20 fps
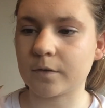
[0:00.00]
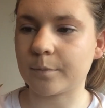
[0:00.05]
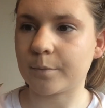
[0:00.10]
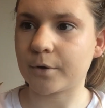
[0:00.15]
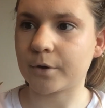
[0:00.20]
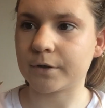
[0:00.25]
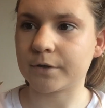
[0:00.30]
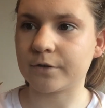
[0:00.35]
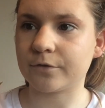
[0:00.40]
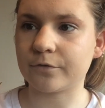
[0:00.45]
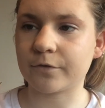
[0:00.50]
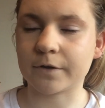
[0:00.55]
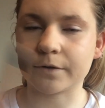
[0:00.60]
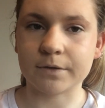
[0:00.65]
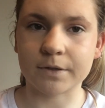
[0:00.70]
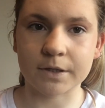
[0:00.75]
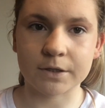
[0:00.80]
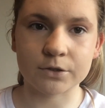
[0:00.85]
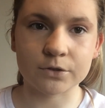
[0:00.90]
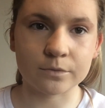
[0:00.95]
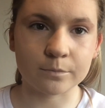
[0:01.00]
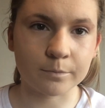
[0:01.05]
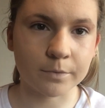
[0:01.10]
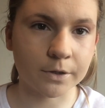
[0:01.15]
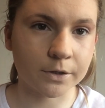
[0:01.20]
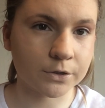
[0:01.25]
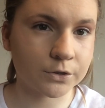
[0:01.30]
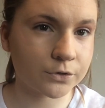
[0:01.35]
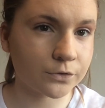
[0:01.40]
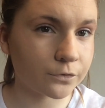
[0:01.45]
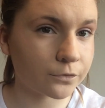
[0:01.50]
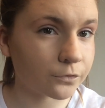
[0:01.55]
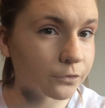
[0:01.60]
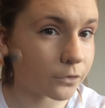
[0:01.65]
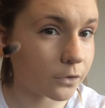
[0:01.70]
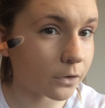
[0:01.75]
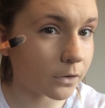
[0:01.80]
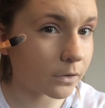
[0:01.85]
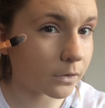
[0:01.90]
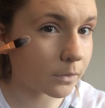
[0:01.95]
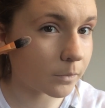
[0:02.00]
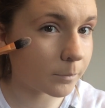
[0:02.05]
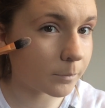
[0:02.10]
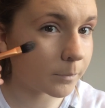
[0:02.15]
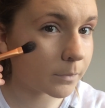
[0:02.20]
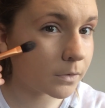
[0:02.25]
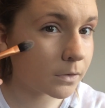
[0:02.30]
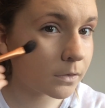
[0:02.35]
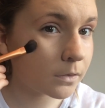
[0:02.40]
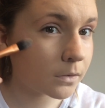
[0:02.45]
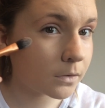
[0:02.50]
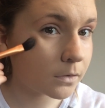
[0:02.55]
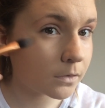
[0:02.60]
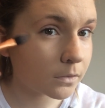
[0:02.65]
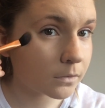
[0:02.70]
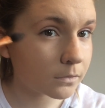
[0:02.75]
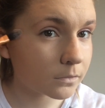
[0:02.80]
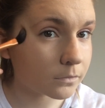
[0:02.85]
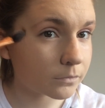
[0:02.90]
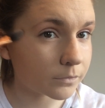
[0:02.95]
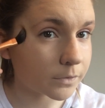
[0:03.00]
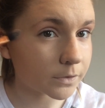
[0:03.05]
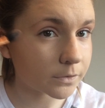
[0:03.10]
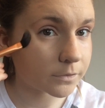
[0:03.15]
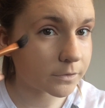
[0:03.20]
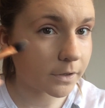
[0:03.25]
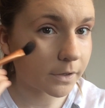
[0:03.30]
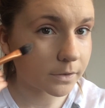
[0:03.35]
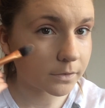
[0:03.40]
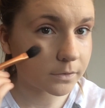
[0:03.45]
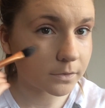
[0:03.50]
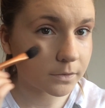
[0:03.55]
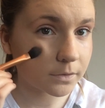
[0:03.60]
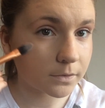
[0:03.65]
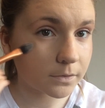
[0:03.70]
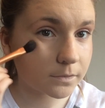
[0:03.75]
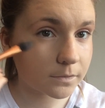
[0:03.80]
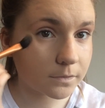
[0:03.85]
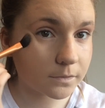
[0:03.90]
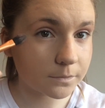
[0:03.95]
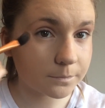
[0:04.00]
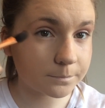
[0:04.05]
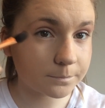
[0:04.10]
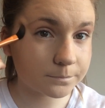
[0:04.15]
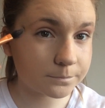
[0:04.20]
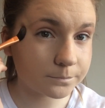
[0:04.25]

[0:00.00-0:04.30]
the pointed foundation brush from Real Techniques.